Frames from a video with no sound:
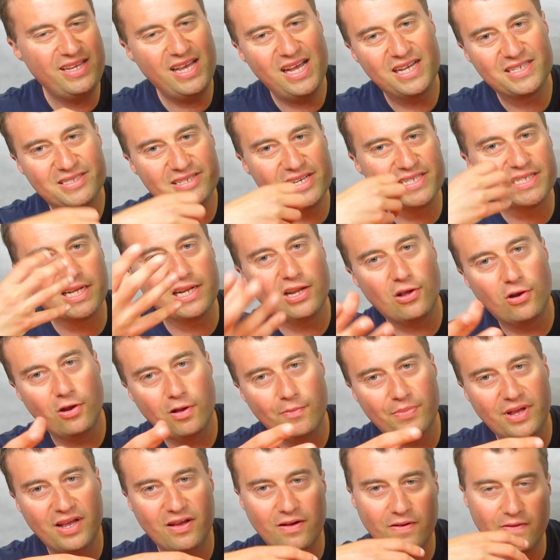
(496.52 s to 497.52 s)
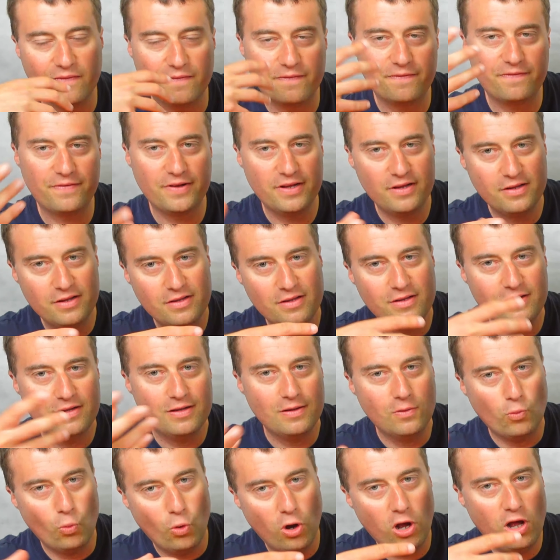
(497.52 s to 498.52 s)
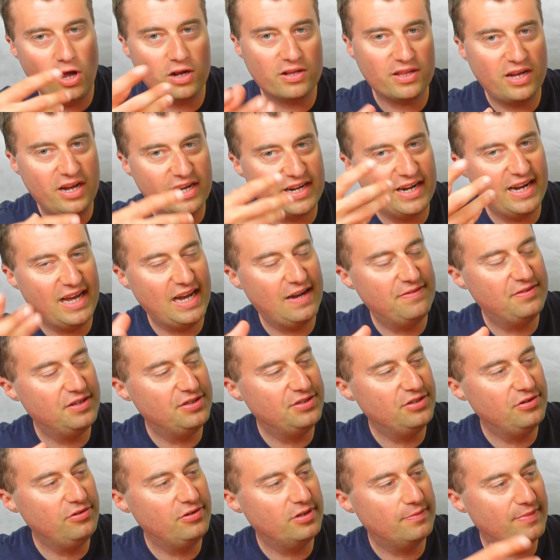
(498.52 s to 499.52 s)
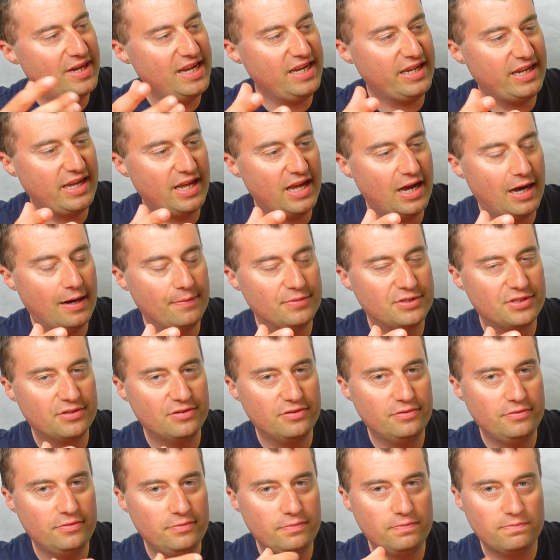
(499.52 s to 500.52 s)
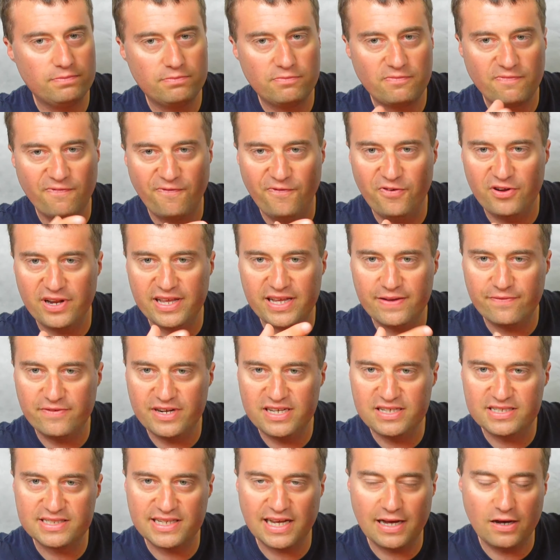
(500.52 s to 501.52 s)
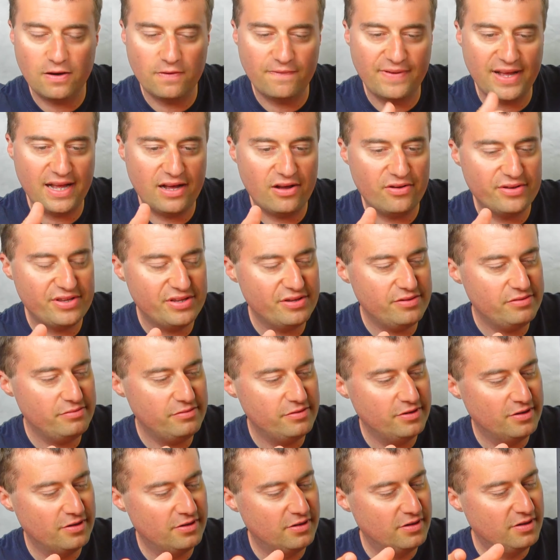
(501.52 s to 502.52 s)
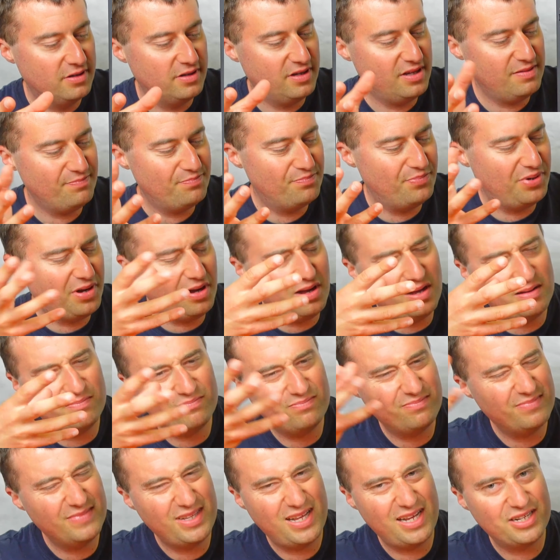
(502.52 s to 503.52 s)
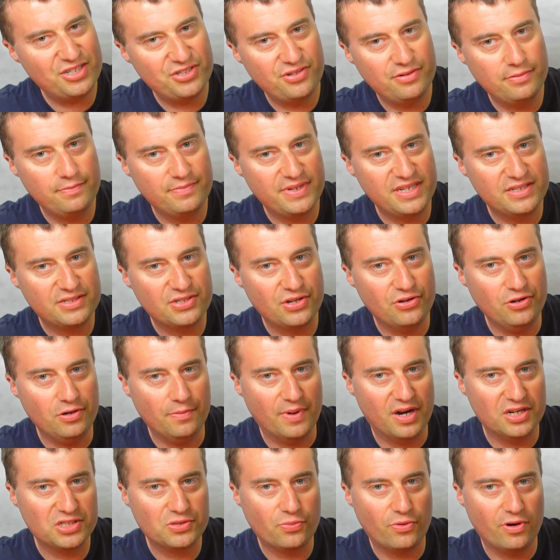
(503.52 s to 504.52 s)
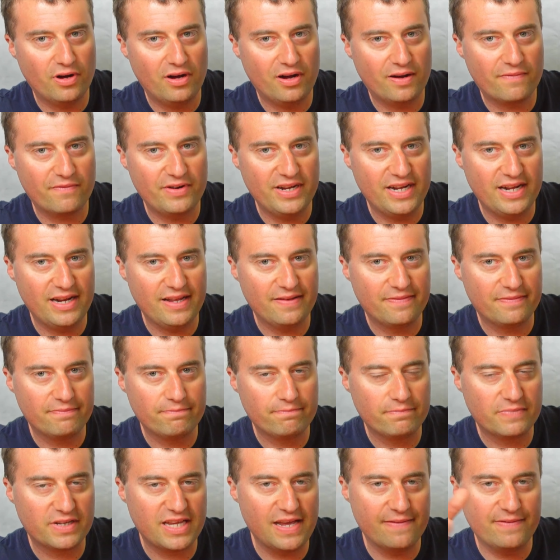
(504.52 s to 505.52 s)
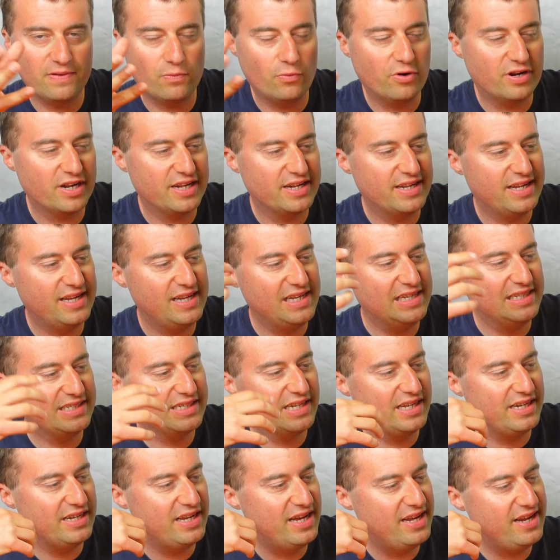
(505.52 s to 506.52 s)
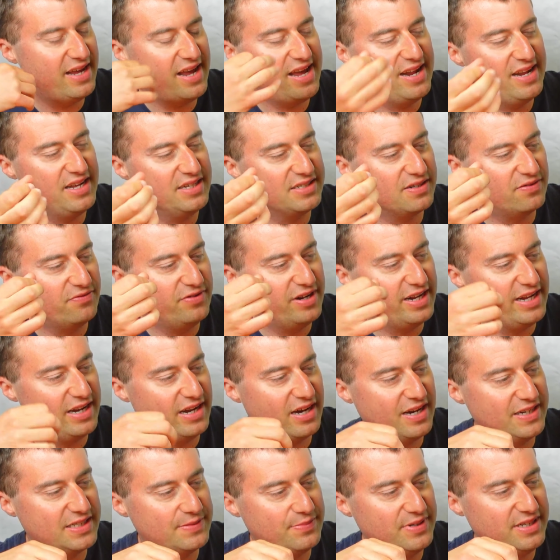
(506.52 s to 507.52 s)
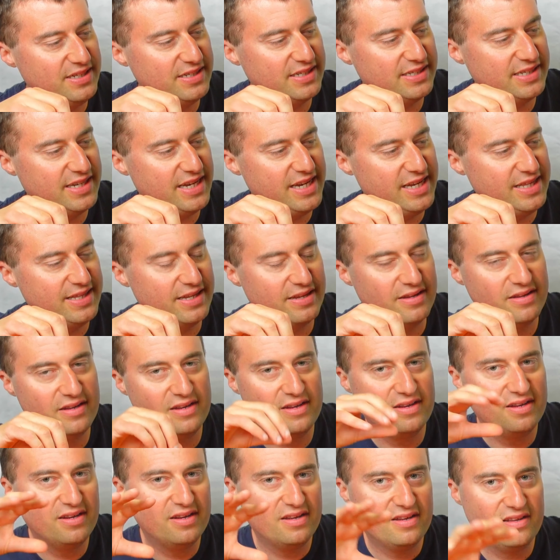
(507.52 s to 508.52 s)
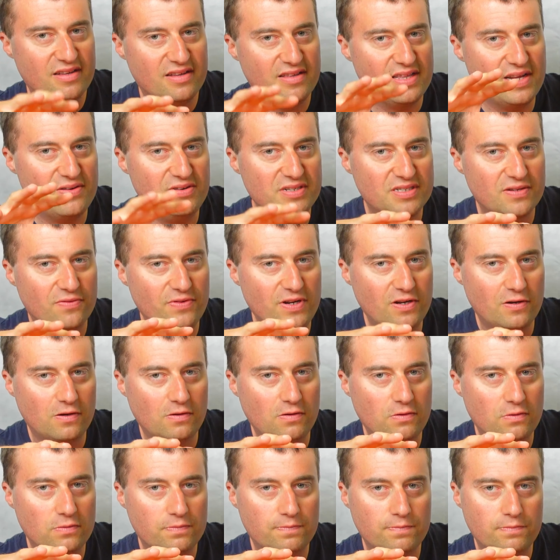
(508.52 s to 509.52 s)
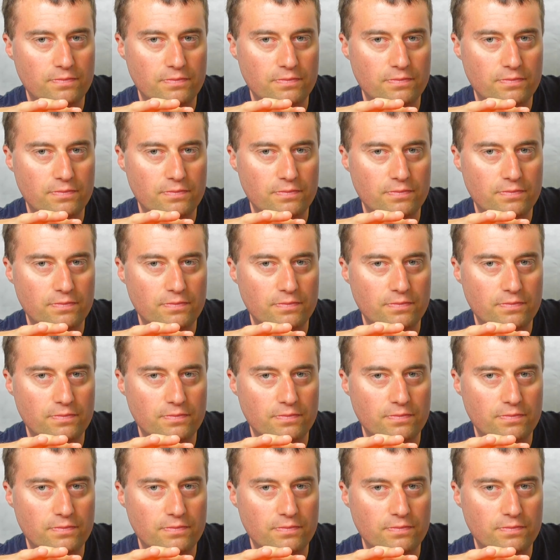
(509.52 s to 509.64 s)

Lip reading: yes, there's a little bit of work that I'm going to have to do to make it up to fully resale value, but that shouldn't be too much work really, given what it is. And it is a really nice PC. There is a real